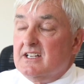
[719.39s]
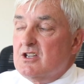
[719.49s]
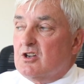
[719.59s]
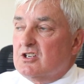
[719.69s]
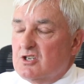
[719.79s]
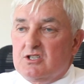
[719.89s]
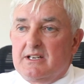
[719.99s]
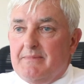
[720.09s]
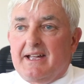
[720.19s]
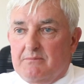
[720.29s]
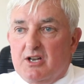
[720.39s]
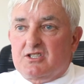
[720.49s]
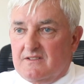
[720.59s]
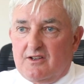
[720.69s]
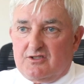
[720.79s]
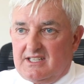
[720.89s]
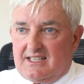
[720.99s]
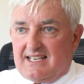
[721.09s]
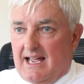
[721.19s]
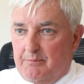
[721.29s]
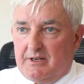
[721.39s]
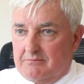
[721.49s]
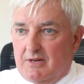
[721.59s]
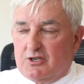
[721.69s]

you can usually make most of those things happen